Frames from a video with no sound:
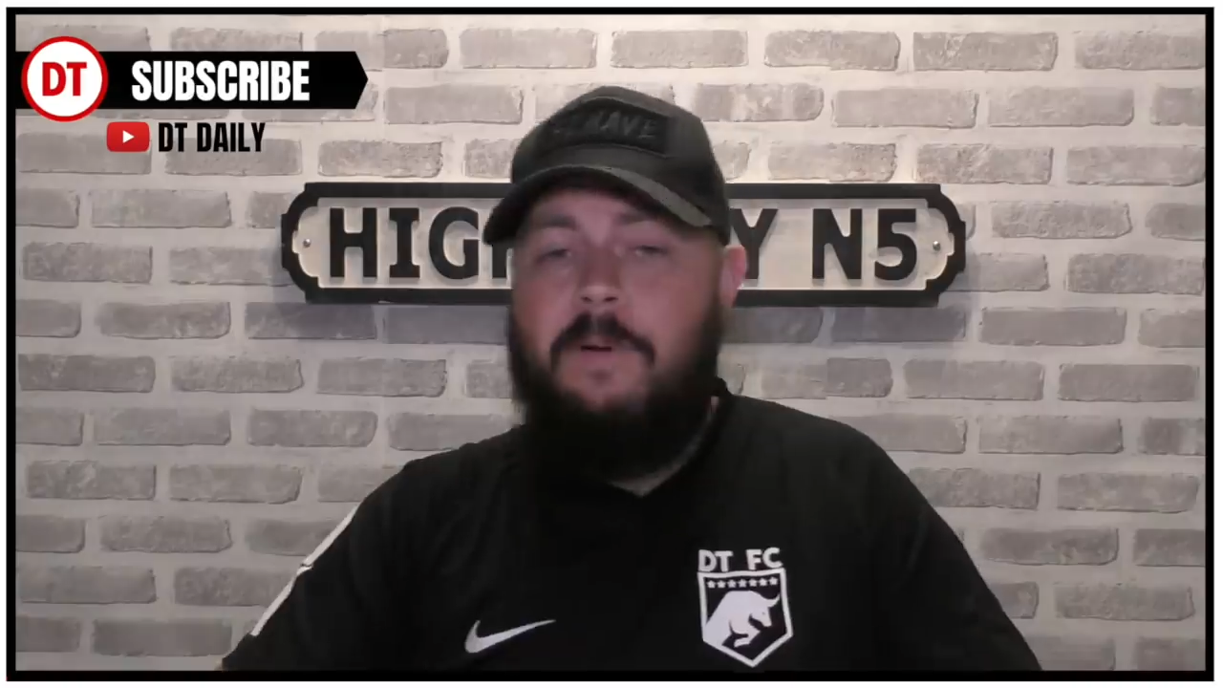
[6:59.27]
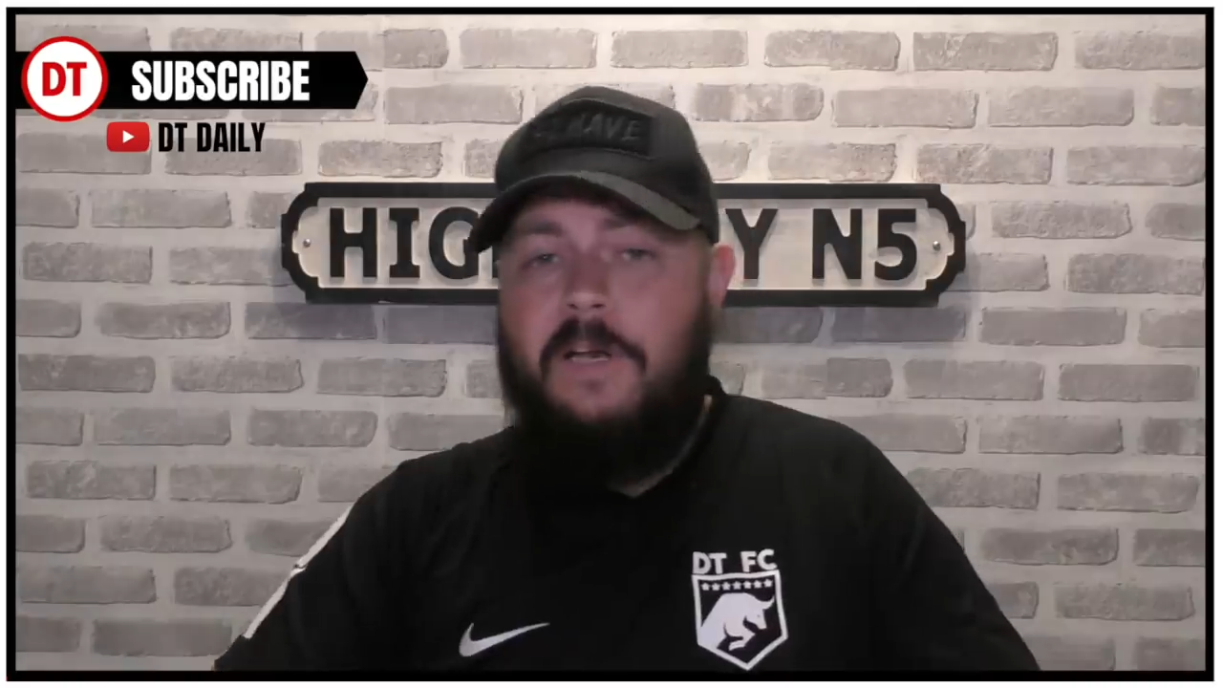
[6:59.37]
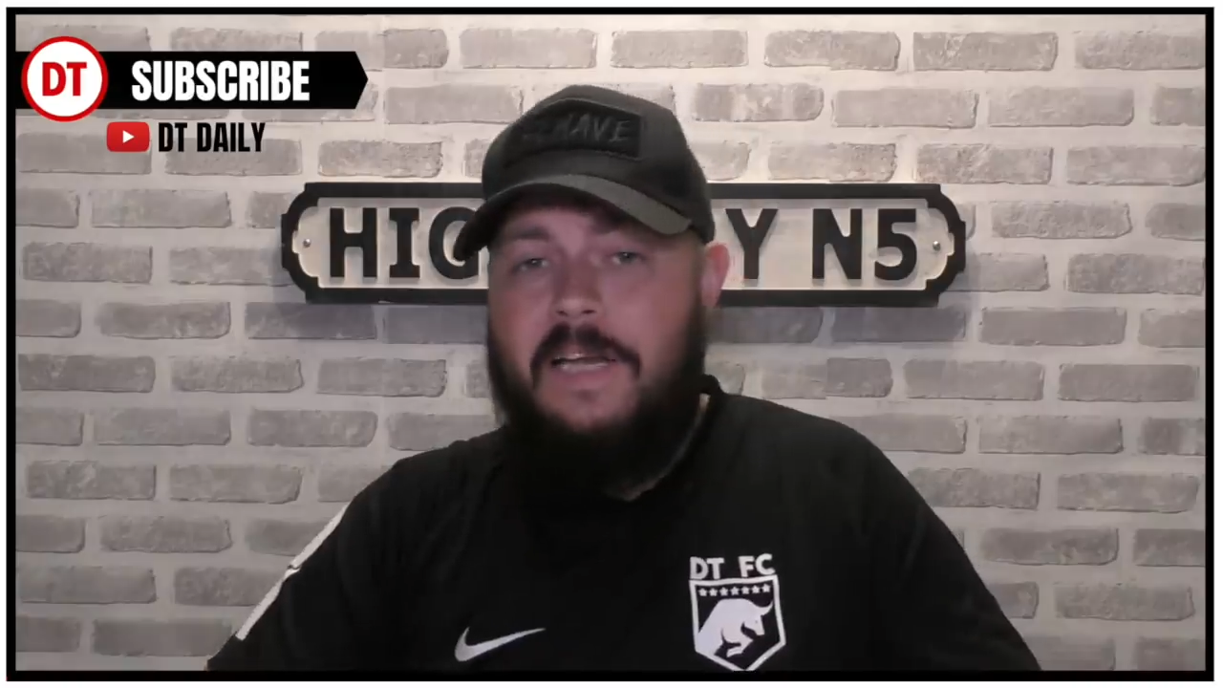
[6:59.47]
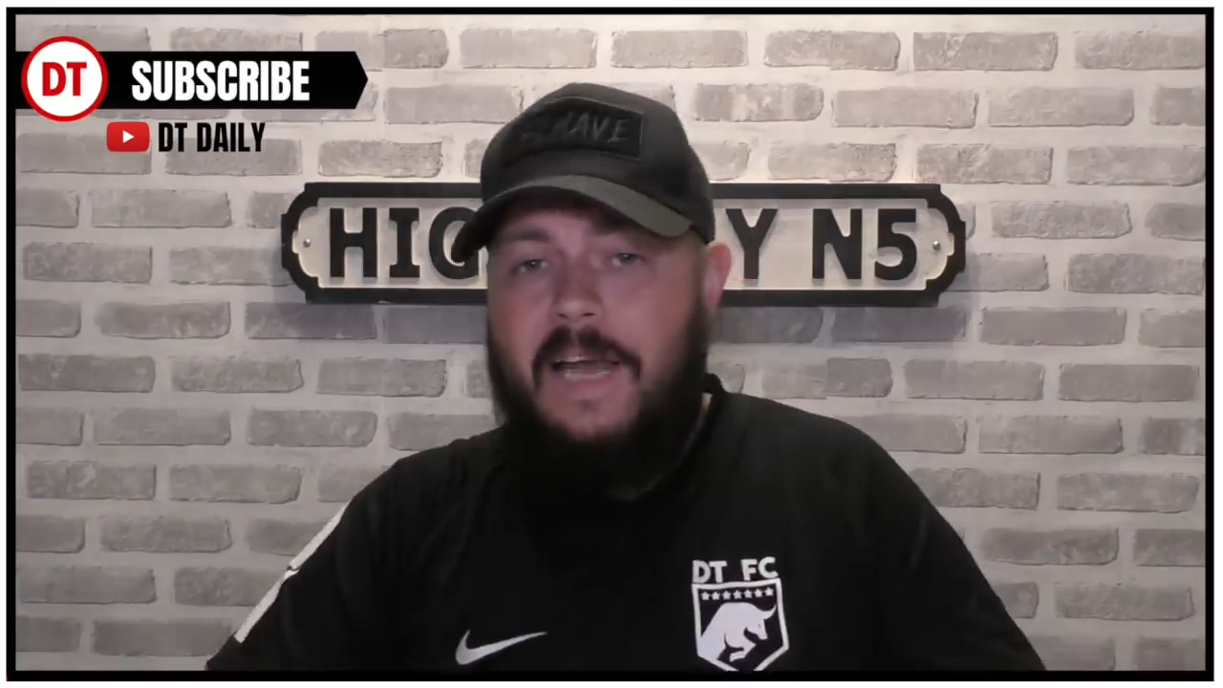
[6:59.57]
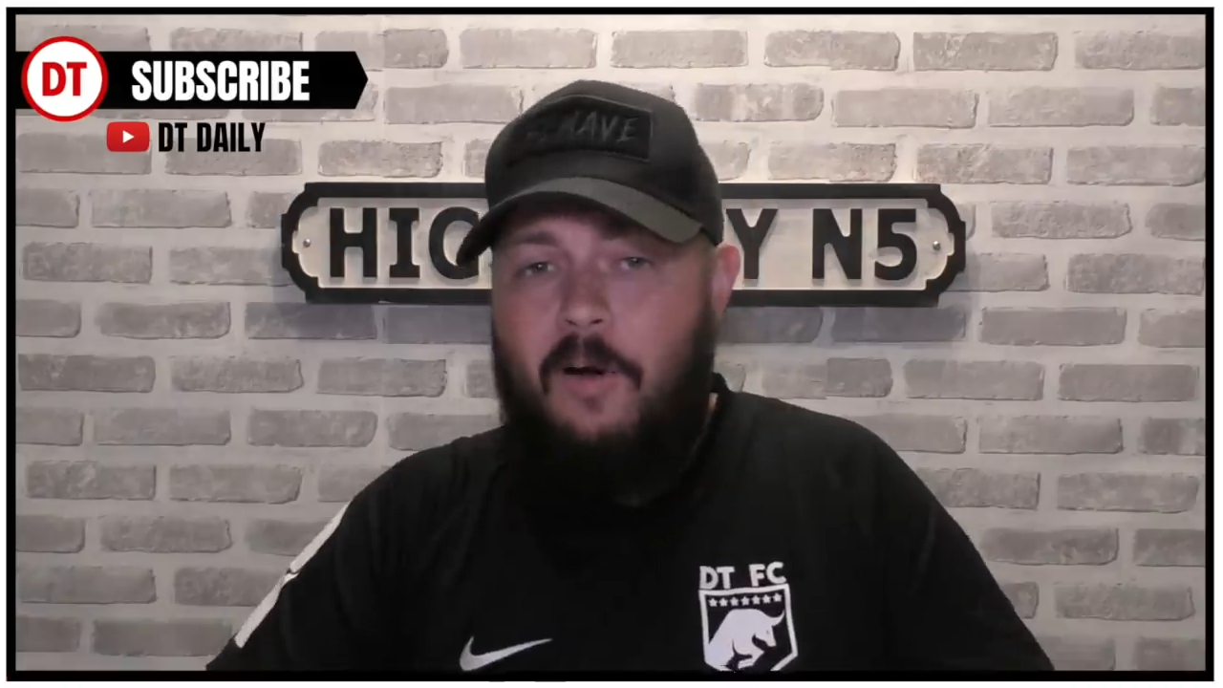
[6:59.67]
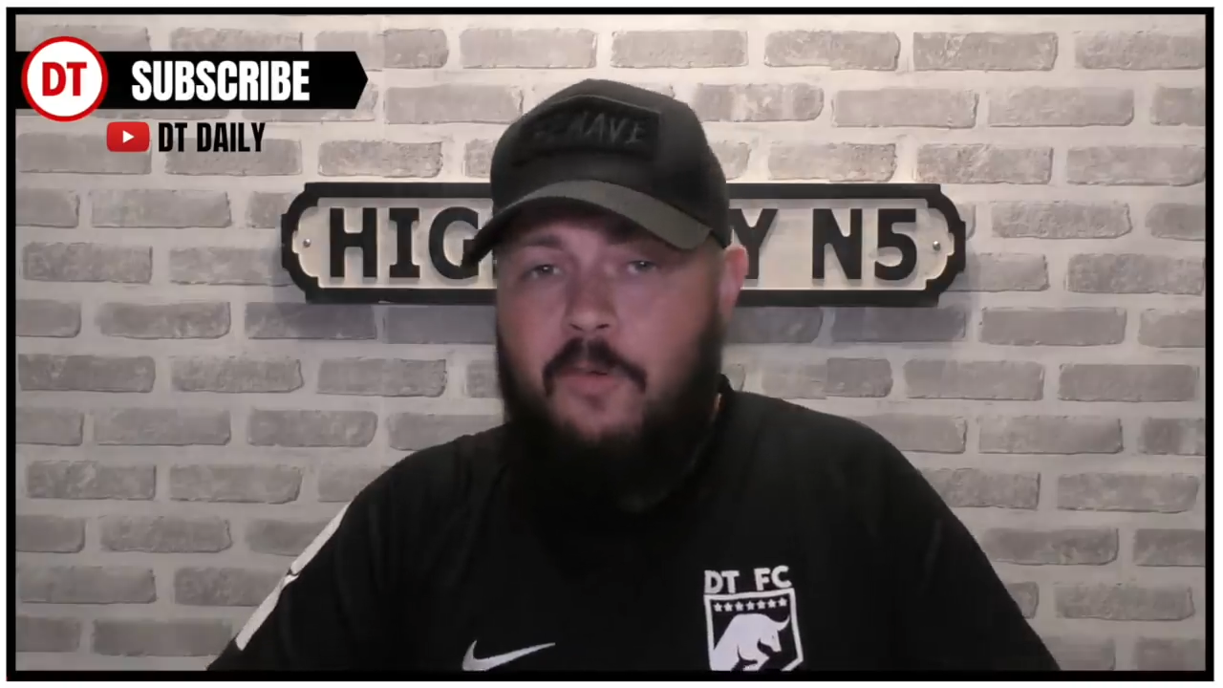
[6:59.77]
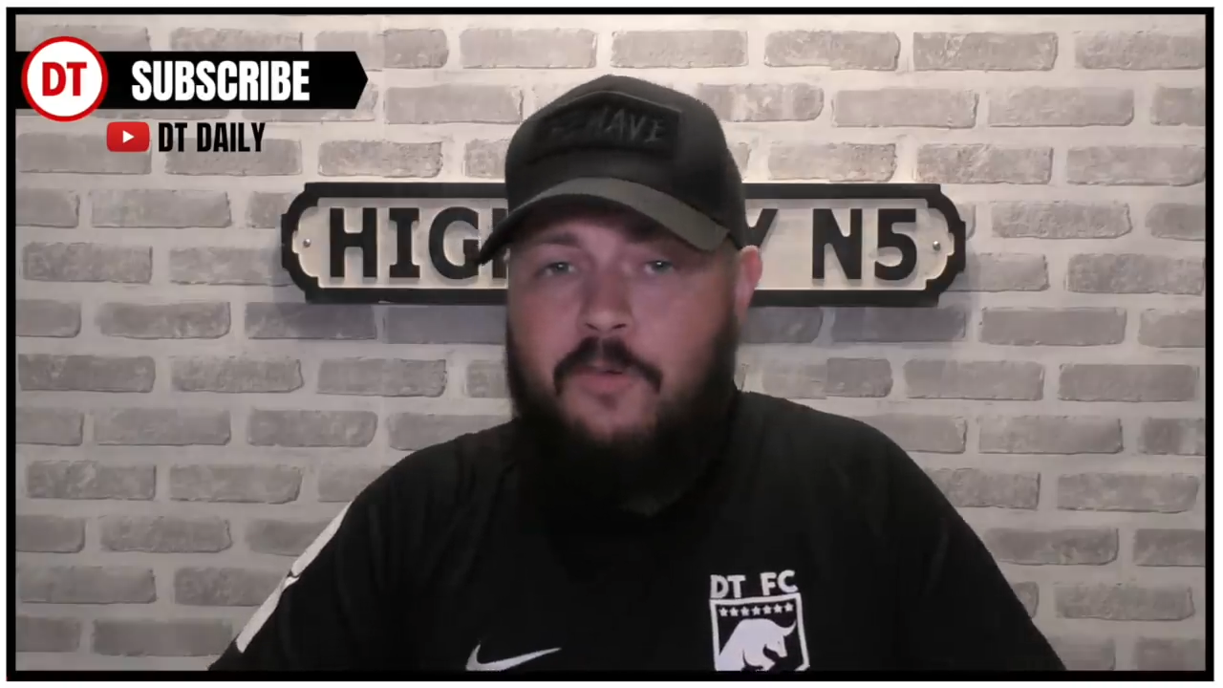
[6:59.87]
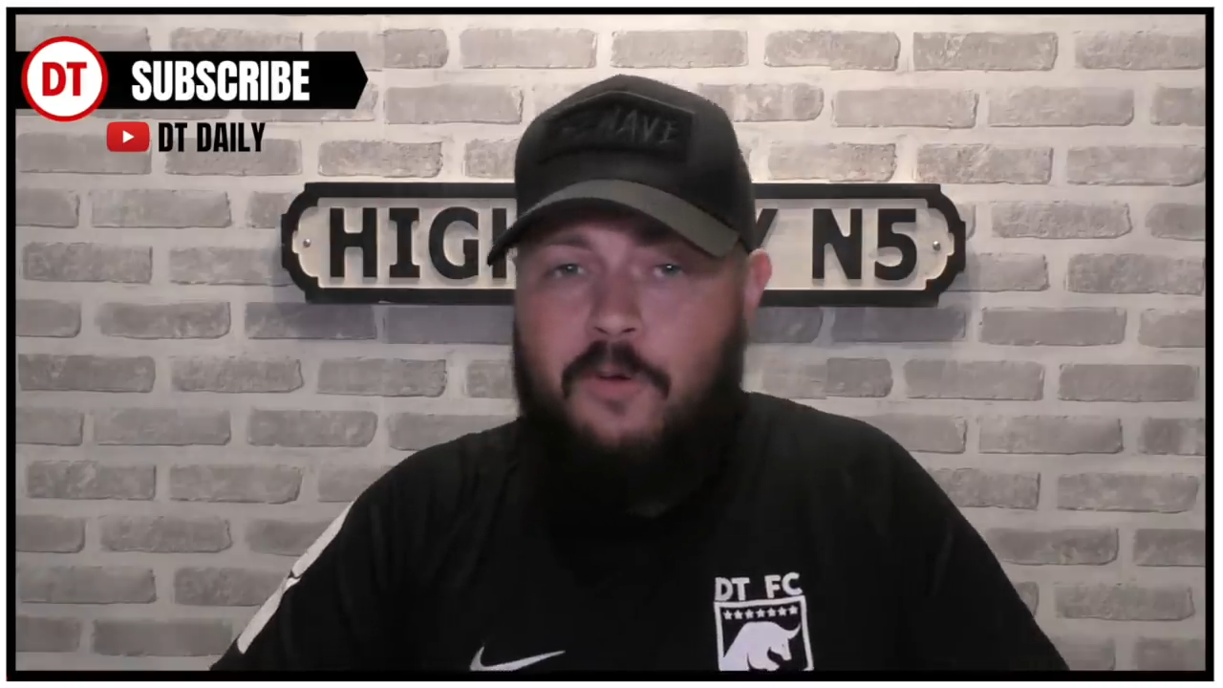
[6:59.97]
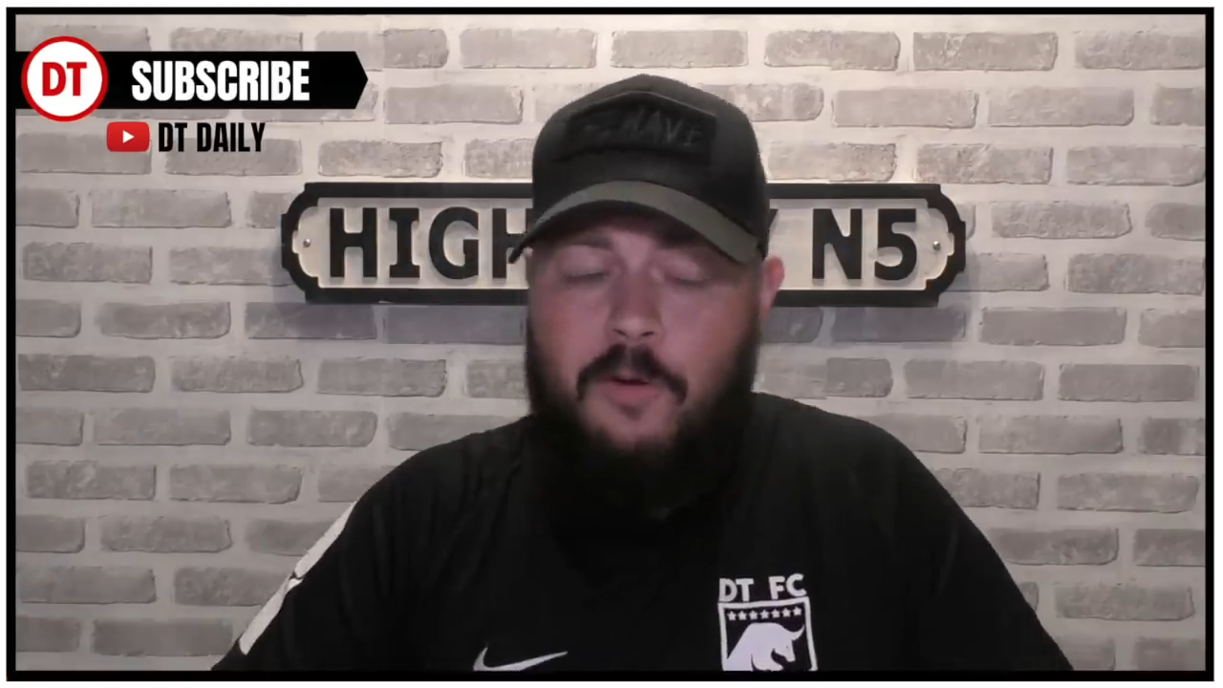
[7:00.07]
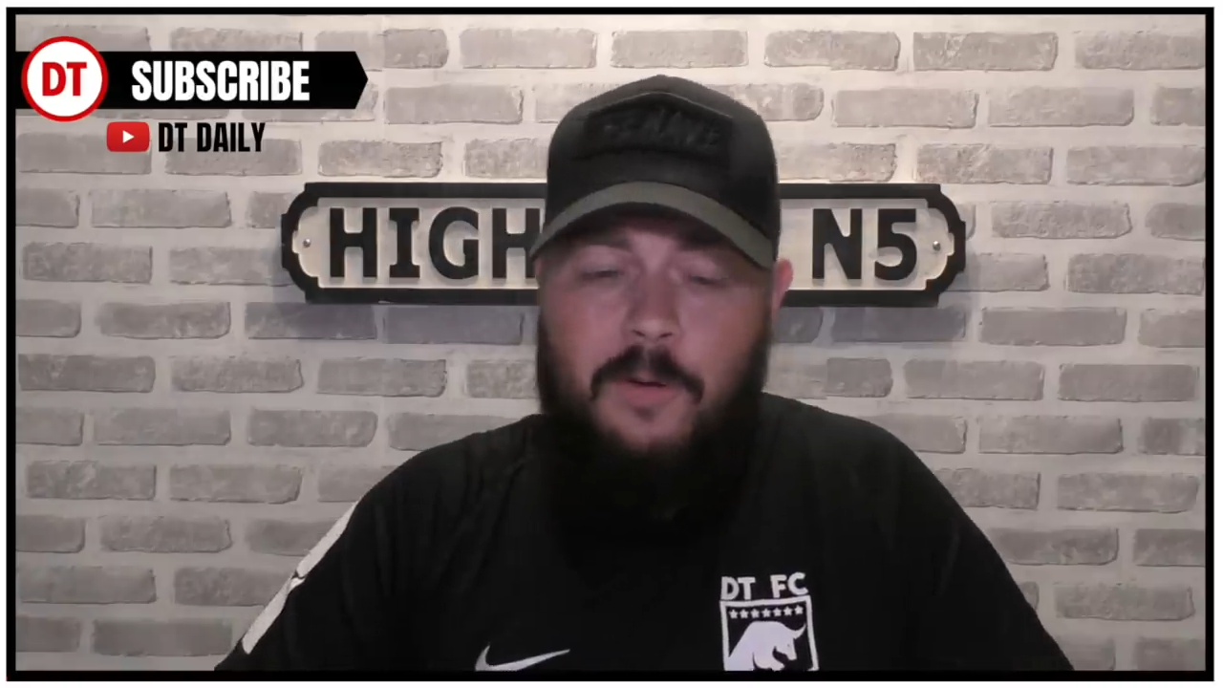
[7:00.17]
I'm going to get
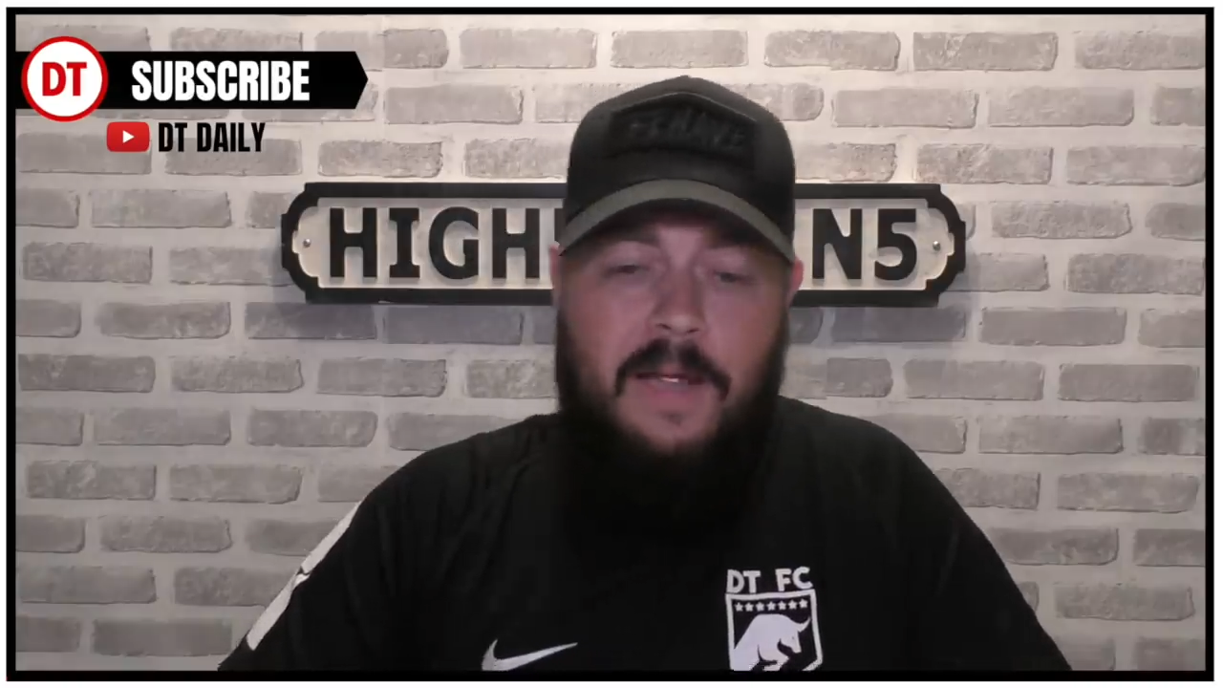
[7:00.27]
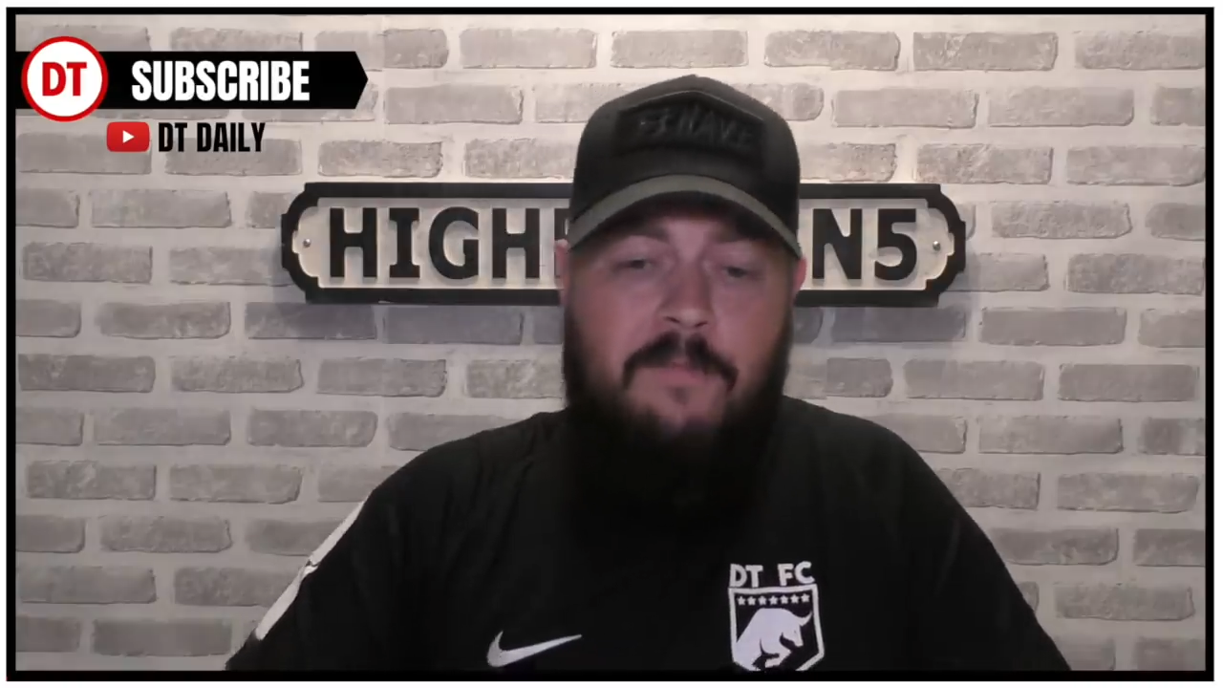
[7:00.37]
onto